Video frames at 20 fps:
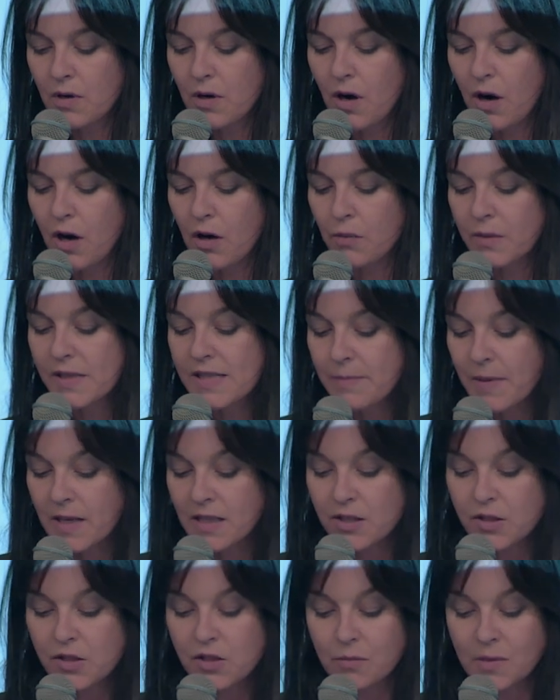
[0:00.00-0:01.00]
are we
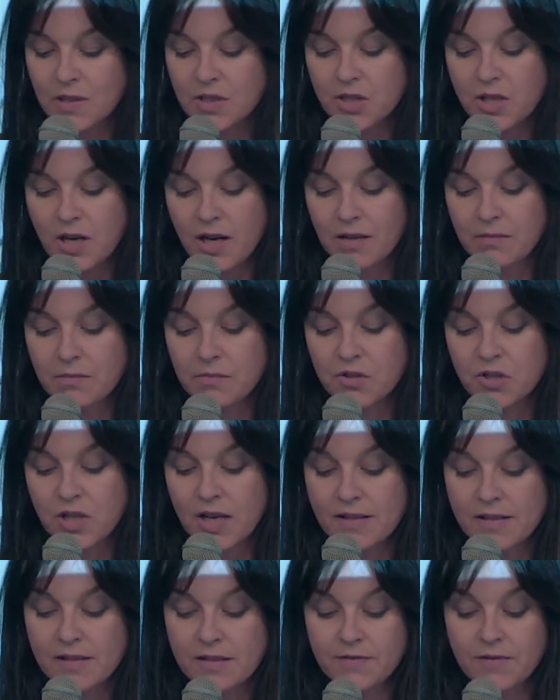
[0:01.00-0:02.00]
spending too much time
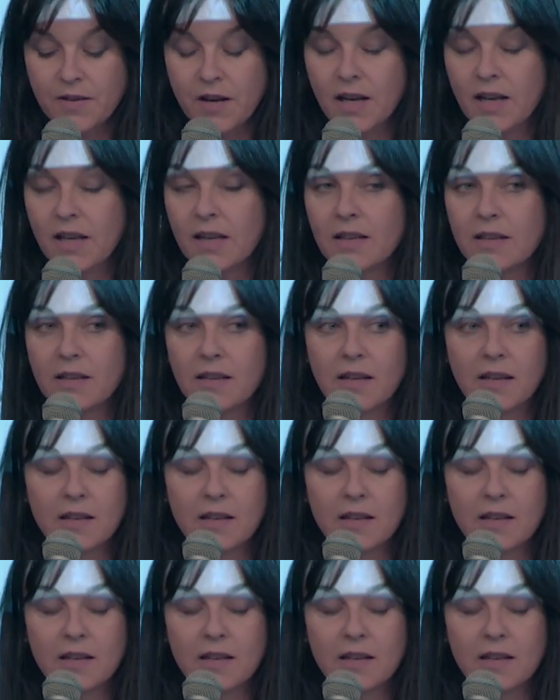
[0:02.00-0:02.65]
justifying